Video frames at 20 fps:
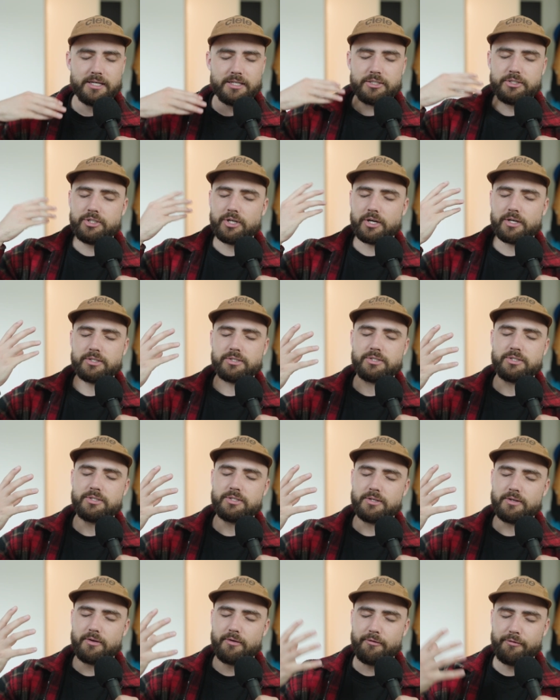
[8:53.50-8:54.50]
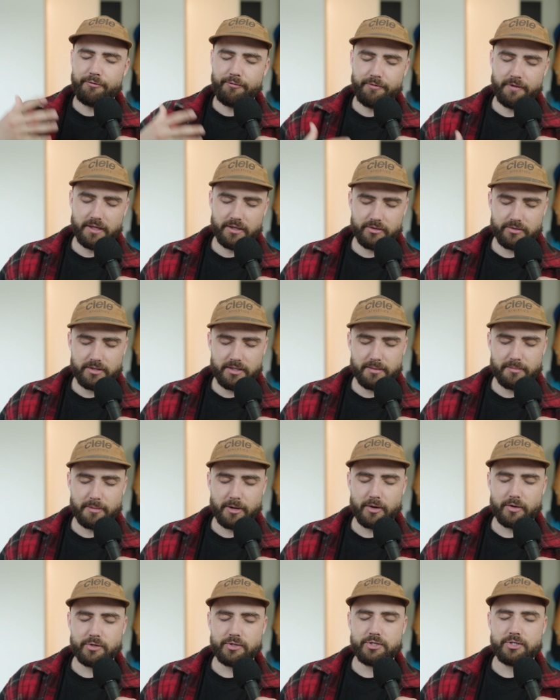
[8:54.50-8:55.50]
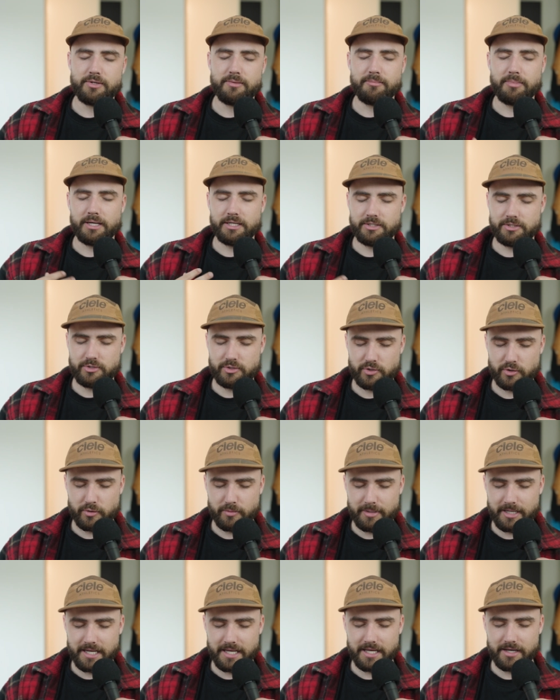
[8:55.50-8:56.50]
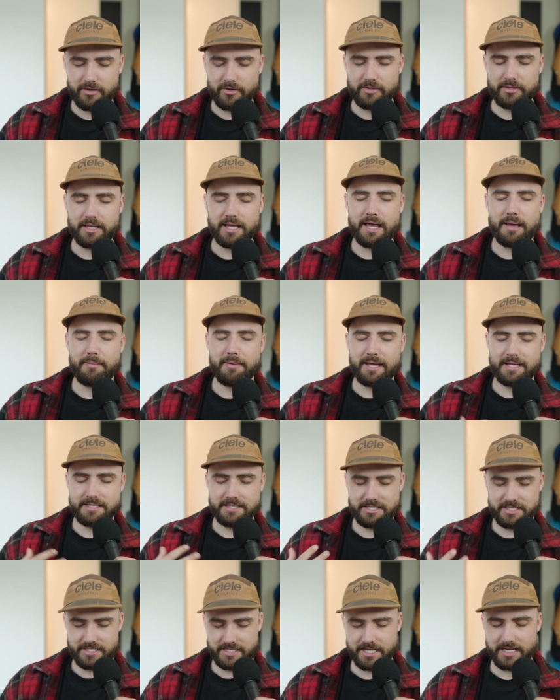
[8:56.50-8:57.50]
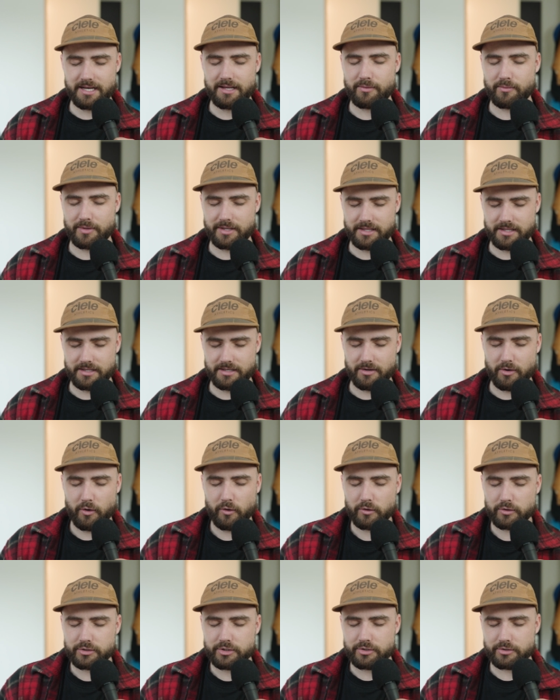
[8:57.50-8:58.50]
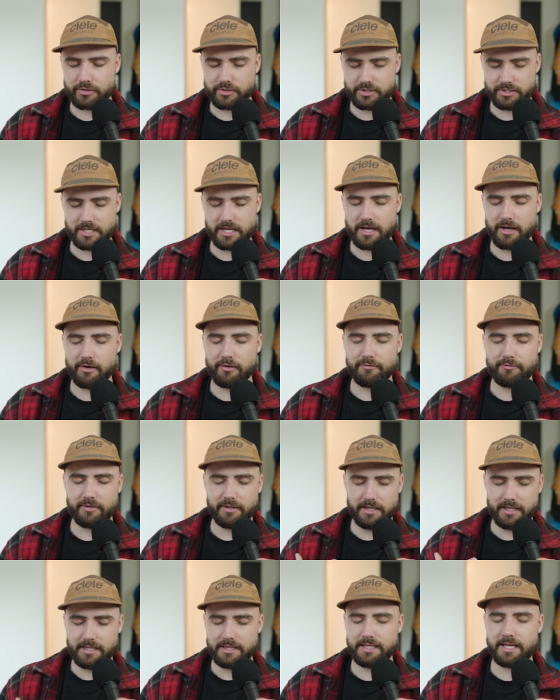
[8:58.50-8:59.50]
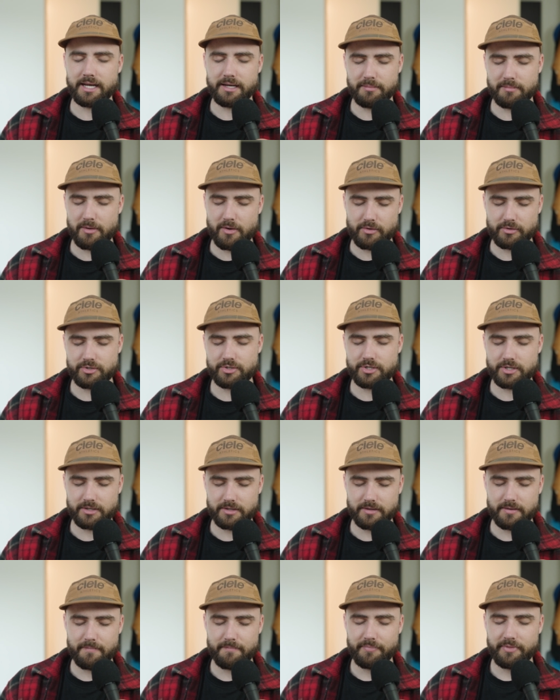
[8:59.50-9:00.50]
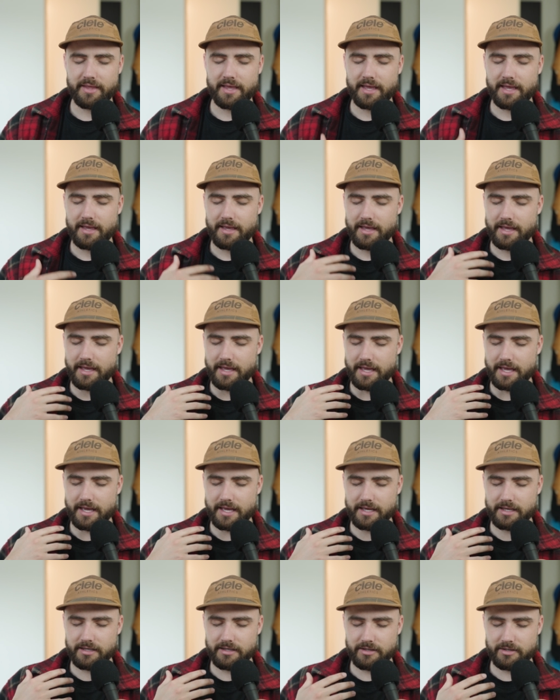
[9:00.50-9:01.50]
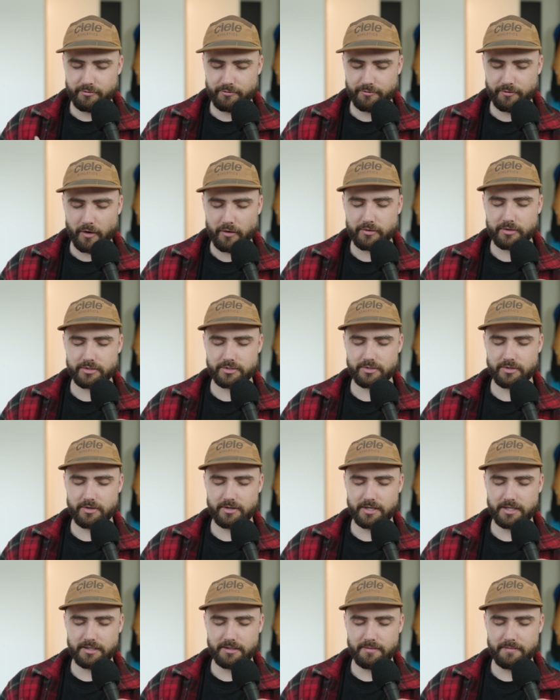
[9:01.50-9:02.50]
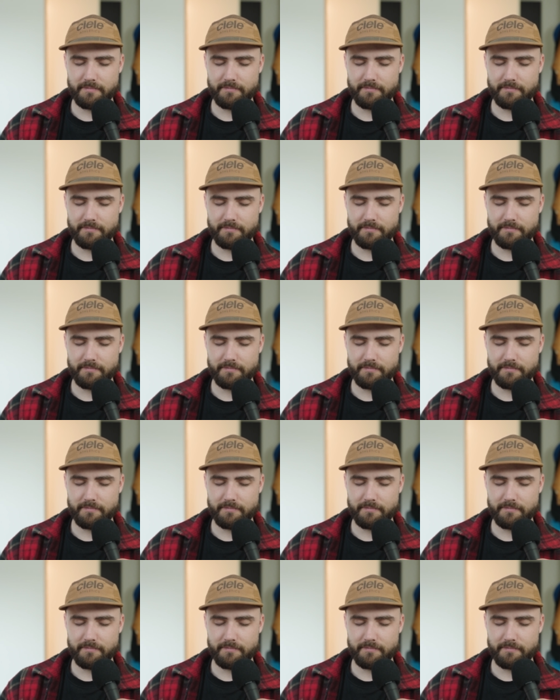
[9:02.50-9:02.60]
Just feel the emotion by zooming in on them and sitting with it. Hold yourself in that emotion and focus on it.